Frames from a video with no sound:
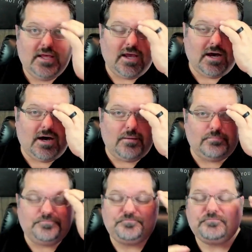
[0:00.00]

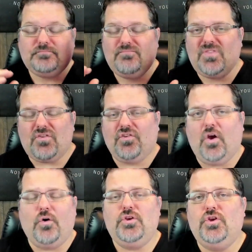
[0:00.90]

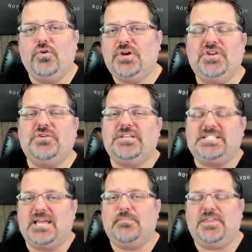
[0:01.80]
So you can do the
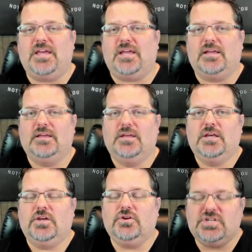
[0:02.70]
same thing.
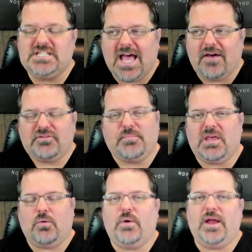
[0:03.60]
You just have to be
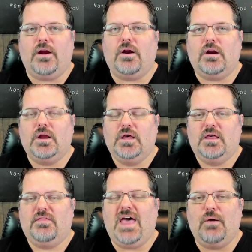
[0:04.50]
aware
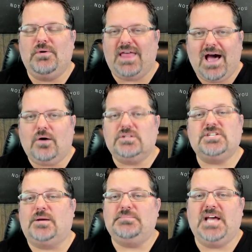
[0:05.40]
that without
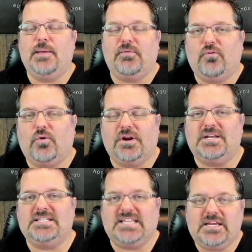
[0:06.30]
some type of
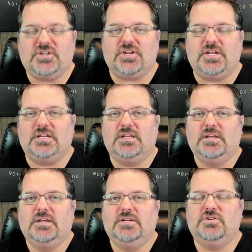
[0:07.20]
organization
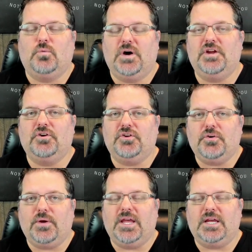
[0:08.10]
to what you're
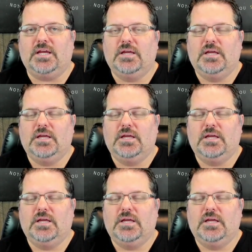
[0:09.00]
doing,